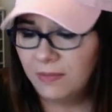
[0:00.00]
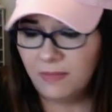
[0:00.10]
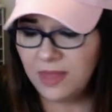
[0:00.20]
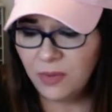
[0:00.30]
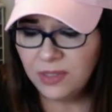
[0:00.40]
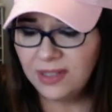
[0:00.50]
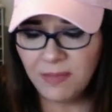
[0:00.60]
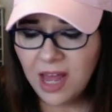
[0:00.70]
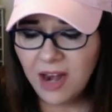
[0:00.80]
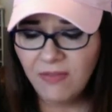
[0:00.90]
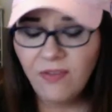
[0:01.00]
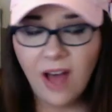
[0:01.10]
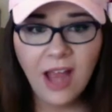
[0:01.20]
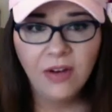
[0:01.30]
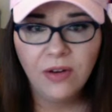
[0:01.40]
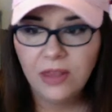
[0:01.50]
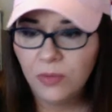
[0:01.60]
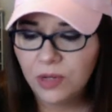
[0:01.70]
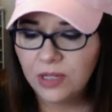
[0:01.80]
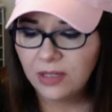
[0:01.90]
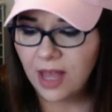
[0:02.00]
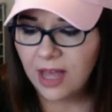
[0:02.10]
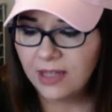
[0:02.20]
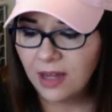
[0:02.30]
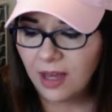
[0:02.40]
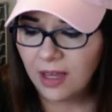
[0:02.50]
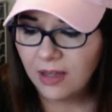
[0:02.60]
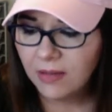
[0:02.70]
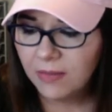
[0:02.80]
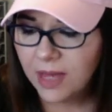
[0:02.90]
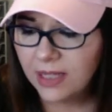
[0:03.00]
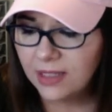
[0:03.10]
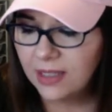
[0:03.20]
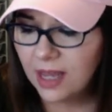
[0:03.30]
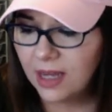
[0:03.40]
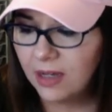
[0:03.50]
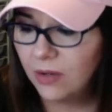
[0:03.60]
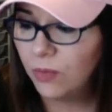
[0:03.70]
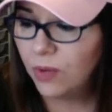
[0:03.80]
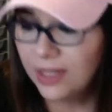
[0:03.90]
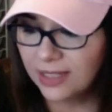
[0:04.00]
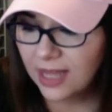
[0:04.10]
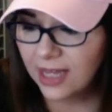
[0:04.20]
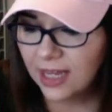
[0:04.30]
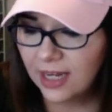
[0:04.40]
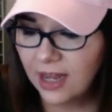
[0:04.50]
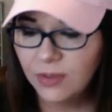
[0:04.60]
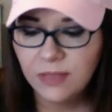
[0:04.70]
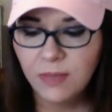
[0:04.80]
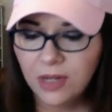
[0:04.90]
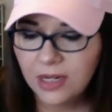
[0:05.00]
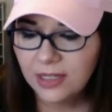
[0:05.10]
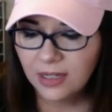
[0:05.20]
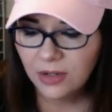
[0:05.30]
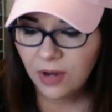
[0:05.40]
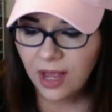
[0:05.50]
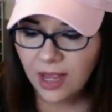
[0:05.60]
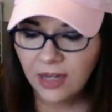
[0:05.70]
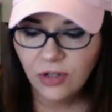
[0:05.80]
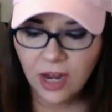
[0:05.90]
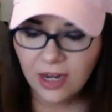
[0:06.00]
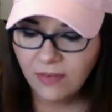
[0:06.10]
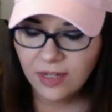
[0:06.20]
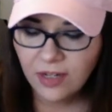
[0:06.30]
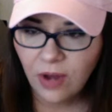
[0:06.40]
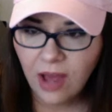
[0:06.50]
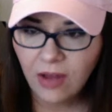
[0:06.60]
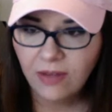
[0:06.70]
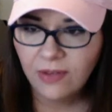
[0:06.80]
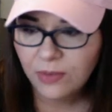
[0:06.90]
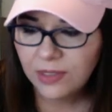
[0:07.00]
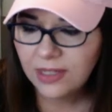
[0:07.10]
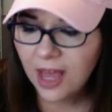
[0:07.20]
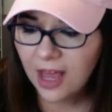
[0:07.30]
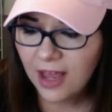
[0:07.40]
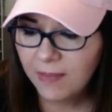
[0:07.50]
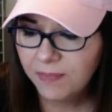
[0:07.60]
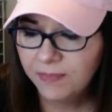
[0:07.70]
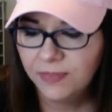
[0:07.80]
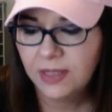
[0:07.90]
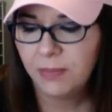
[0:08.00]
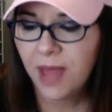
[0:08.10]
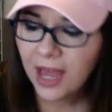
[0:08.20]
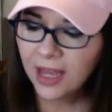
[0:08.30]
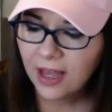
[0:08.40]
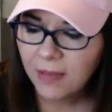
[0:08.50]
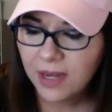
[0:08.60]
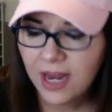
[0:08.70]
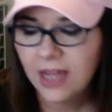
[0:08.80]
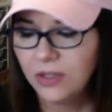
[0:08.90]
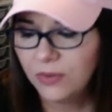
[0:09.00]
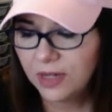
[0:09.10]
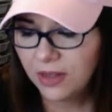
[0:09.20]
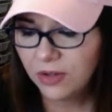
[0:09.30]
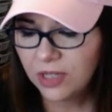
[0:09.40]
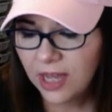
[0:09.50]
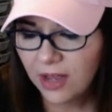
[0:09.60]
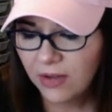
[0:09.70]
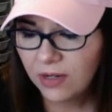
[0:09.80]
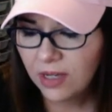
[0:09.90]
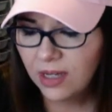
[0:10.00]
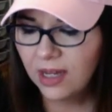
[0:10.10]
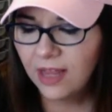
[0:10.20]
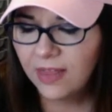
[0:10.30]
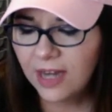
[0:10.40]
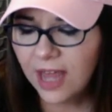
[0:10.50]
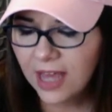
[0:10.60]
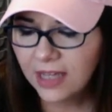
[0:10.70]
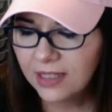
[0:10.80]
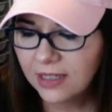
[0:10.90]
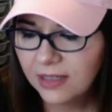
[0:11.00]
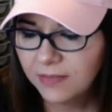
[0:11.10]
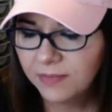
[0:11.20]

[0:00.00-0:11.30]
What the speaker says: There was some kind of fire in the woods last night, Bates said. One second, I was smoking a cigarette and trying to figure out if it was time to pack up and head to another town, and the next,